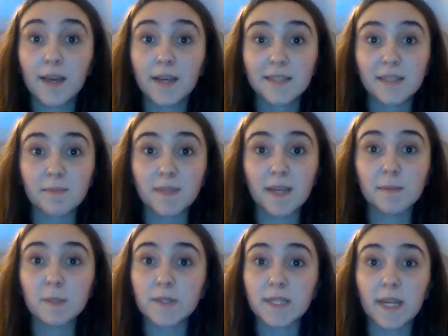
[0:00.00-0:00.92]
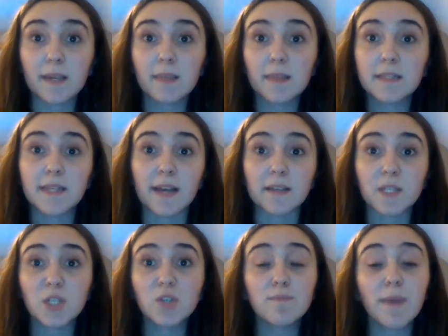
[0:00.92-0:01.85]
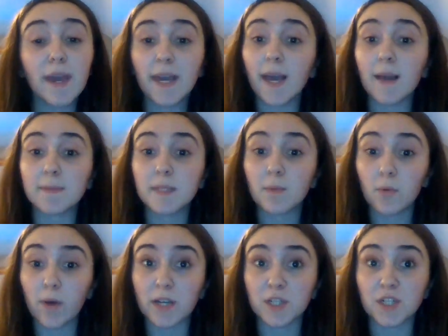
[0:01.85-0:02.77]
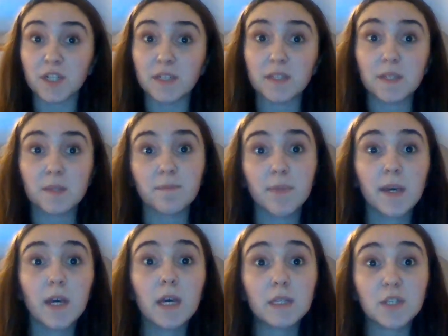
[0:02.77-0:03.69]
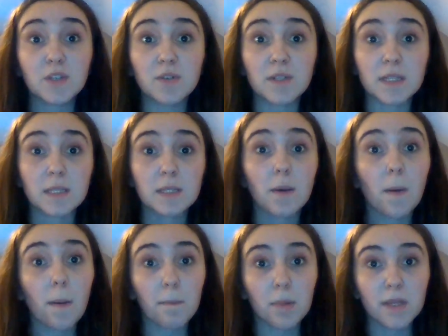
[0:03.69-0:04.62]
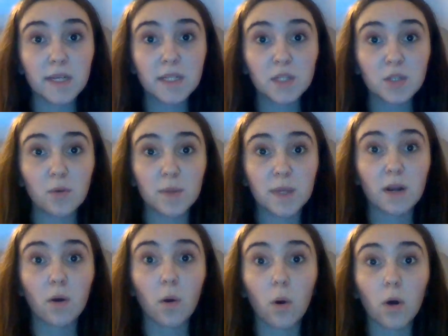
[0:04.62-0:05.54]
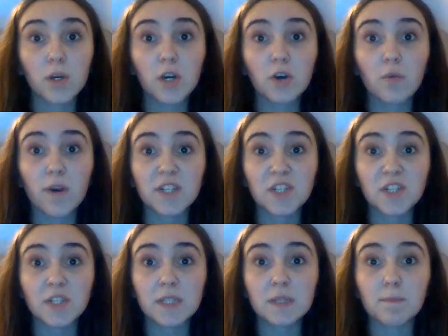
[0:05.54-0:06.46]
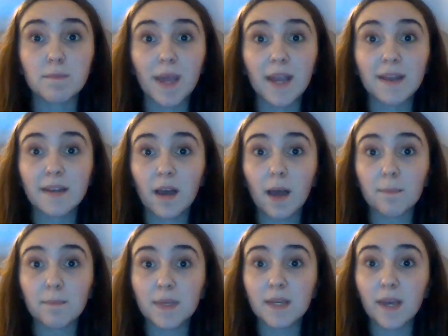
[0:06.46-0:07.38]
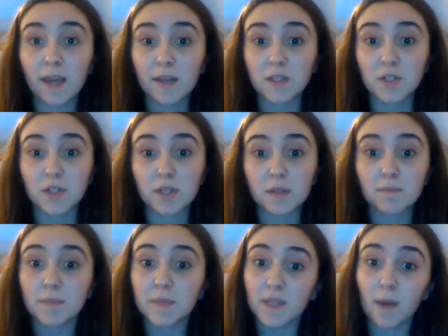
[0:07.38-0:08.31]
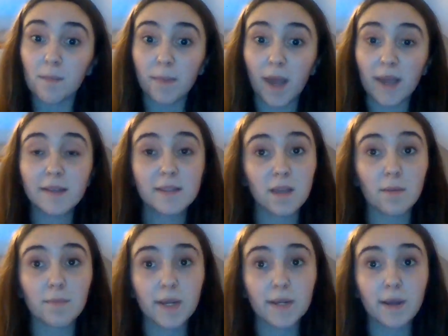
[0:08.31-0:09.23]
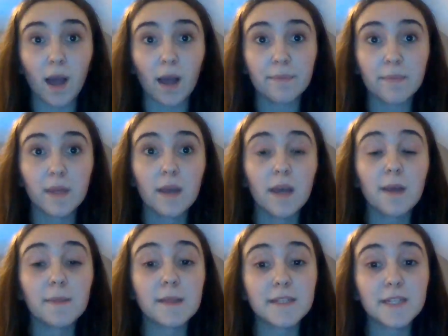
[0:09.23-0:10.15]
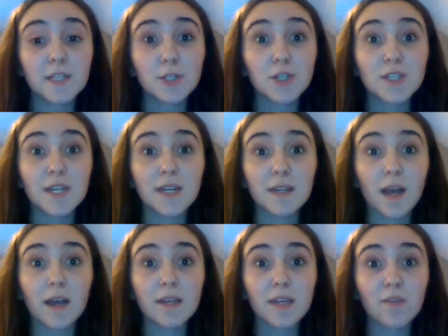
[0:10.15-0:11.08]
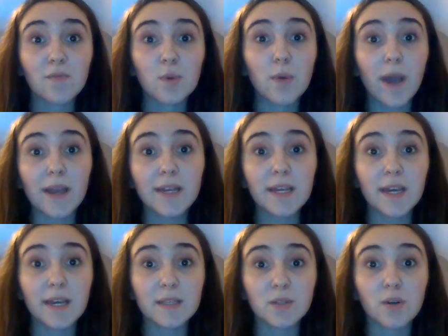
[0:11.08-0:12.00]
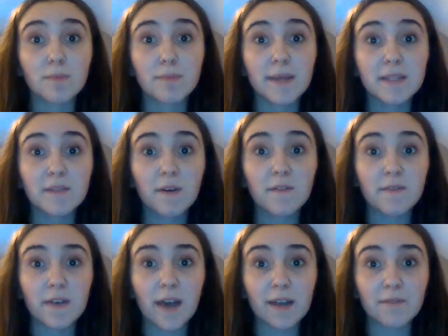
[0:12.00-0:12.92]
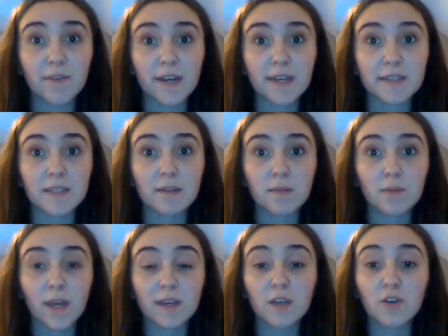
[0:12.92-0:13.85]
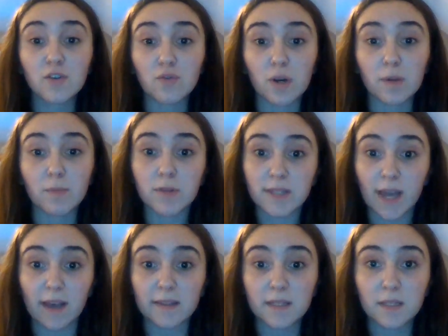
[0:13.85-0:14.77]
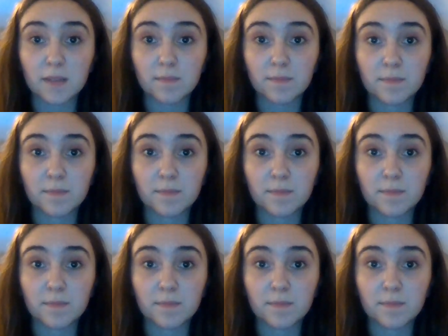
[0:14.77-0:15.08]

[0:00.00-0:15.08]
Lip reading: Sometimes when taking the test, you may have some questions. Students, please note that all your questions may not be answered. Some may and some may not. The teachers cannot give you any hints or bits of advice like your normal test.